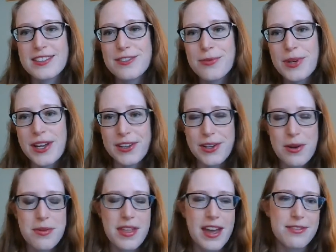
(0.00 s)
We all know
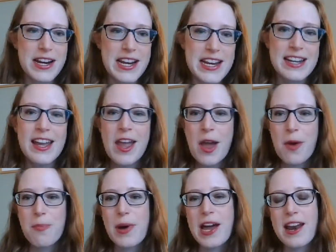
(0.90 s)
that, right?
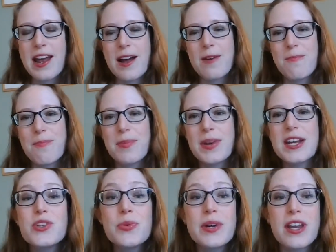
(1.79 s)
But I
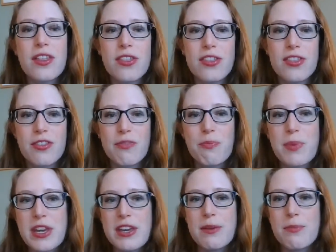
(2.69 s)
do want to
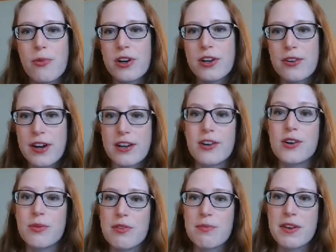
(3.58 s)
be more critical
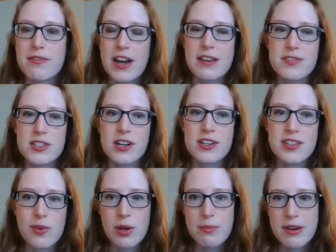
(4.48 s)
with my 5 stars.
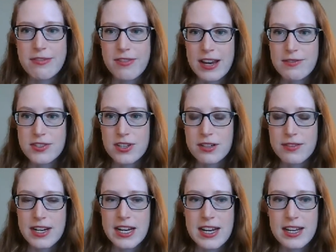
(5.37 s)
I want my 5-star
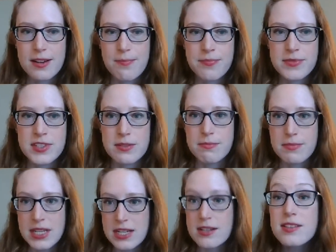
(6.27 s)
rating to
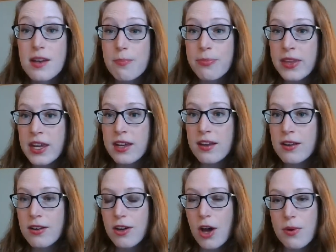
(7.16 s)
mean something
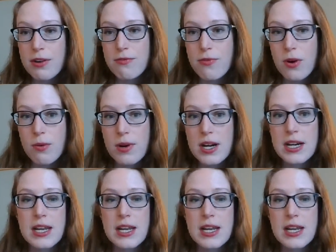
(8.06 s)
going forward,